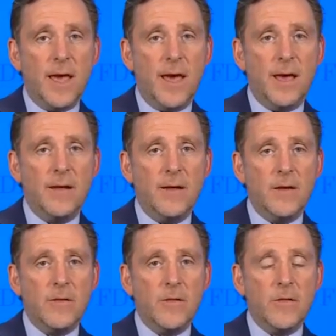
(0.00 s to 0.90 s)

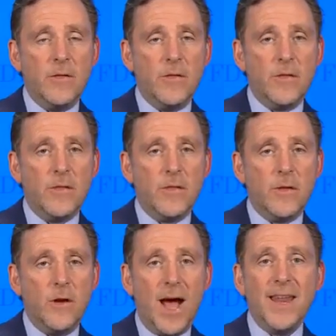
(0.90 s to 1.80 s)
And
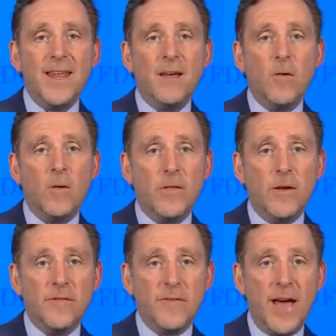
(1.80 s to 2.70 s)
they're hiding
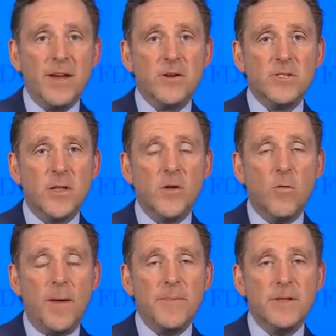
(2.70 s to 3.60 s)
their fighters and their
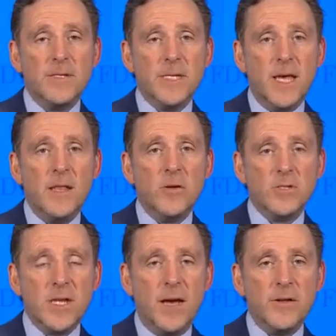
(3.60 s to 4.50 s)
weapons in
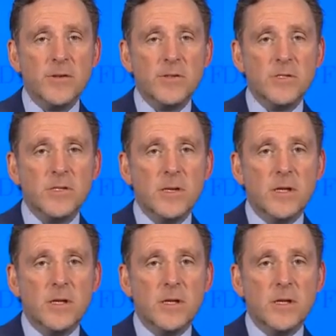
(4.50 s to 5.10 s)
those tunnels.